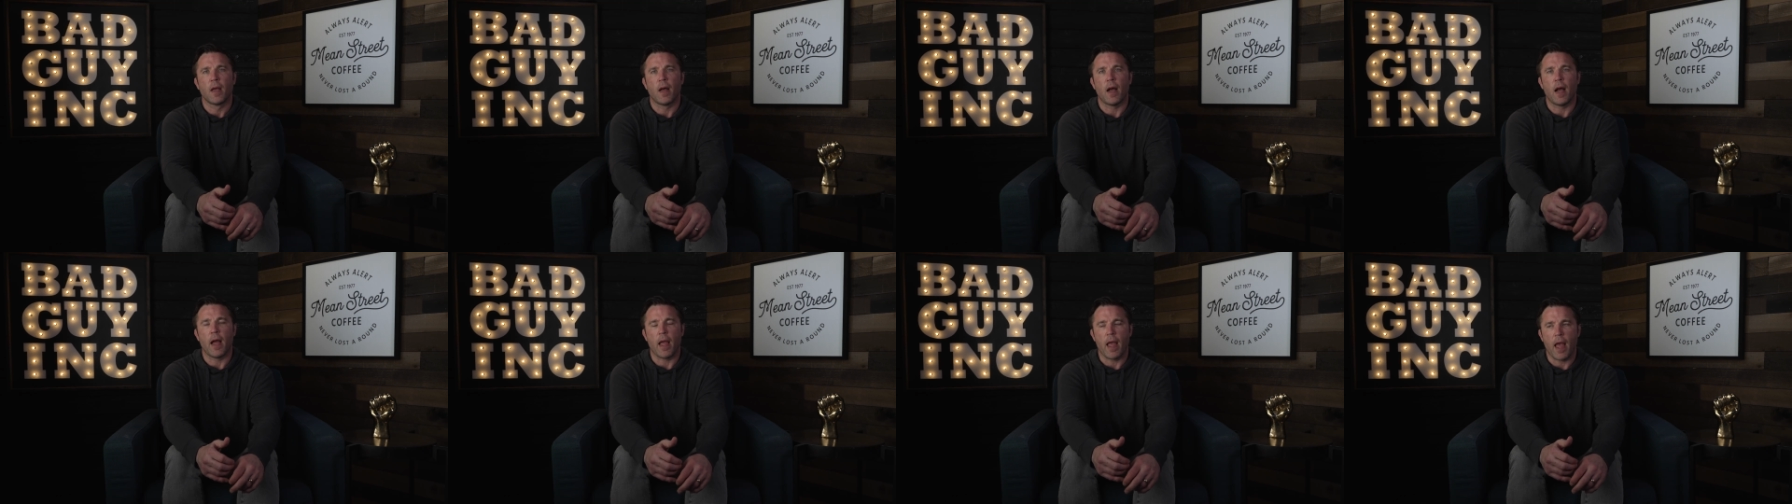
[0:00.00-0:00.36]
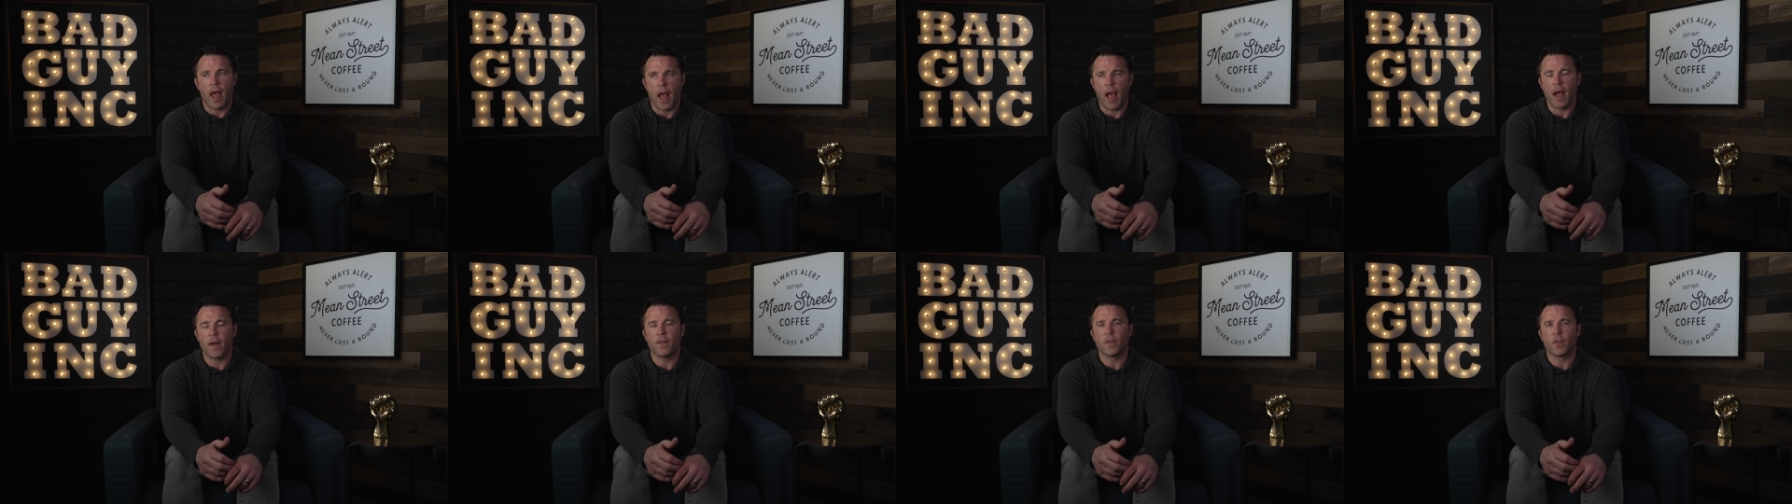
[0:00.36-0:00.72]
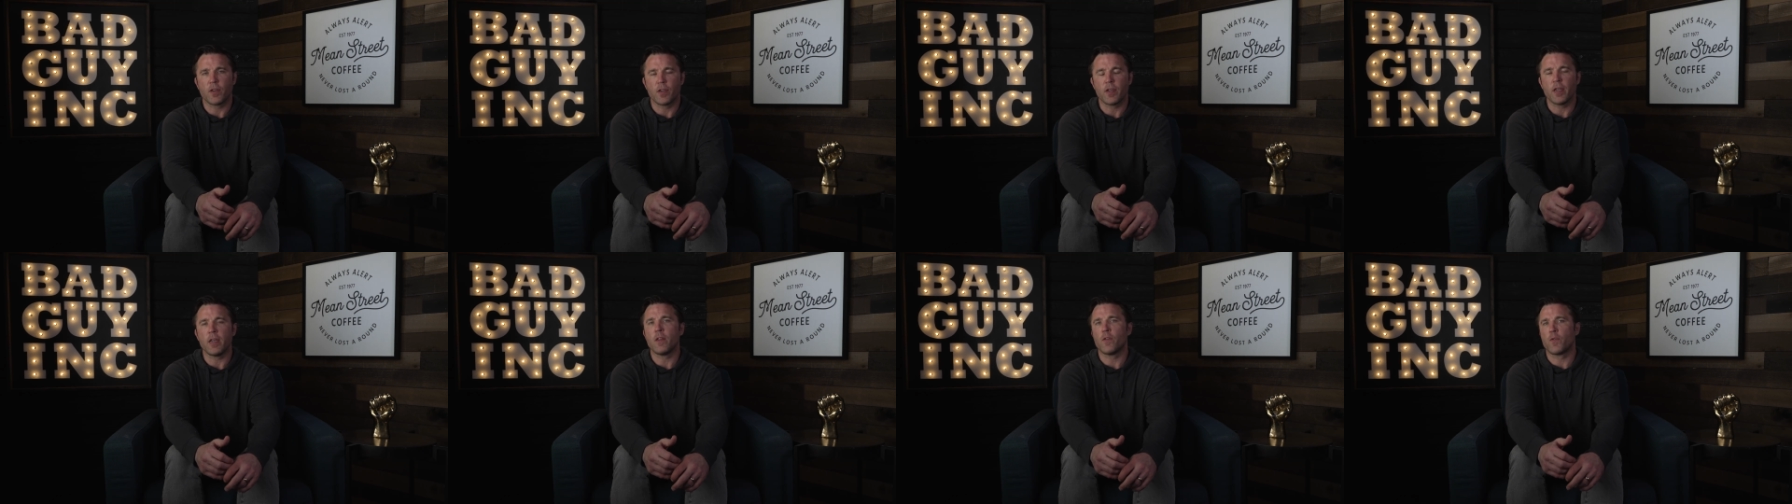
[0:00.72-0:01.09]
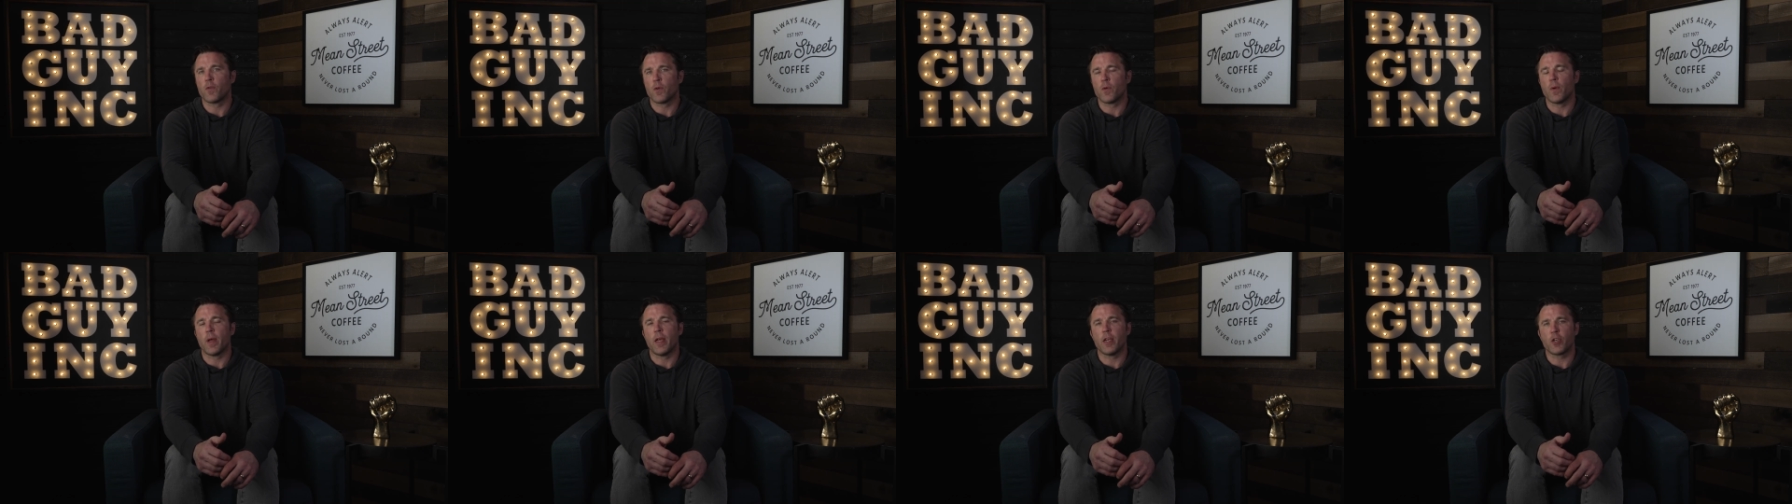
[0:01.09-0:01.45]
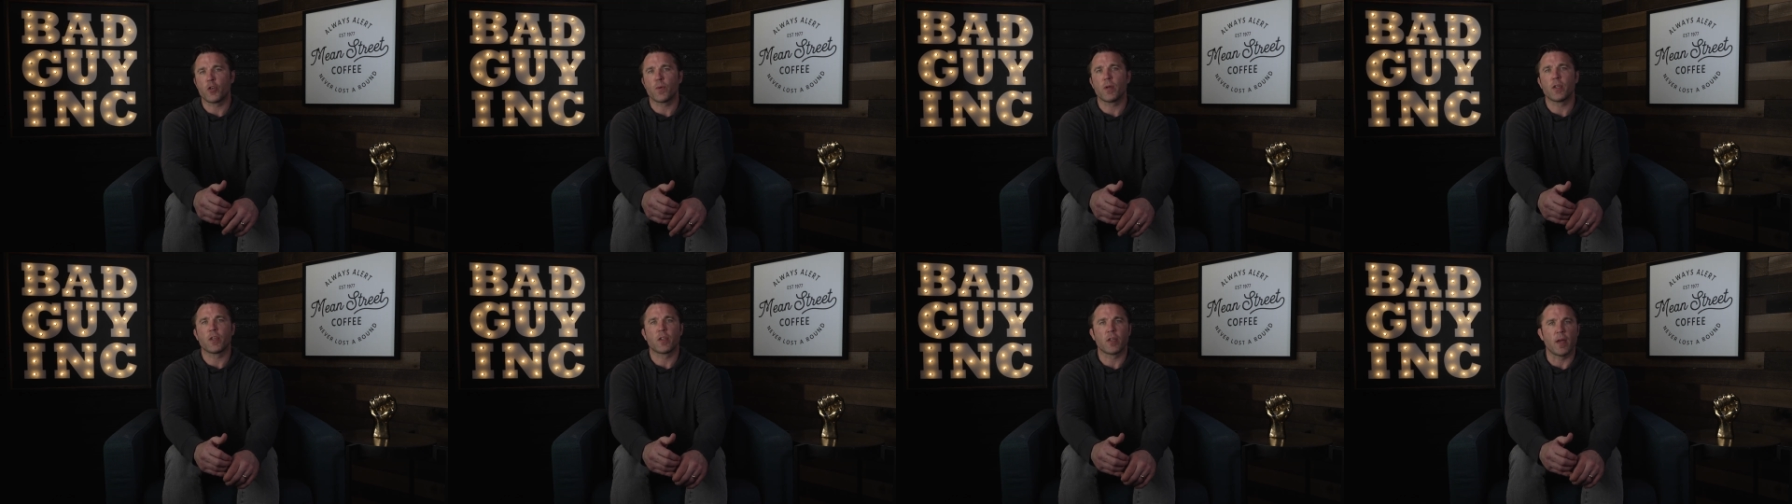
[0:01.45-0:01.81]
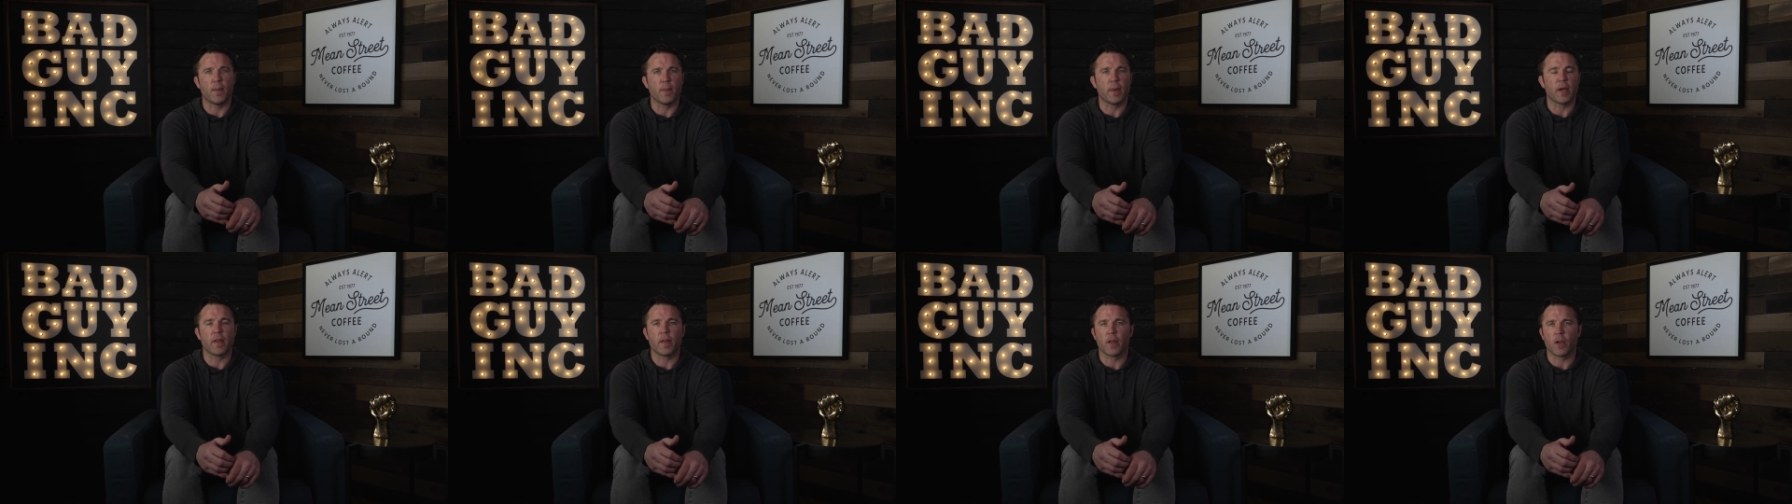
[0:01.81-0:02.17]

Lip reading: I have seen through history somebody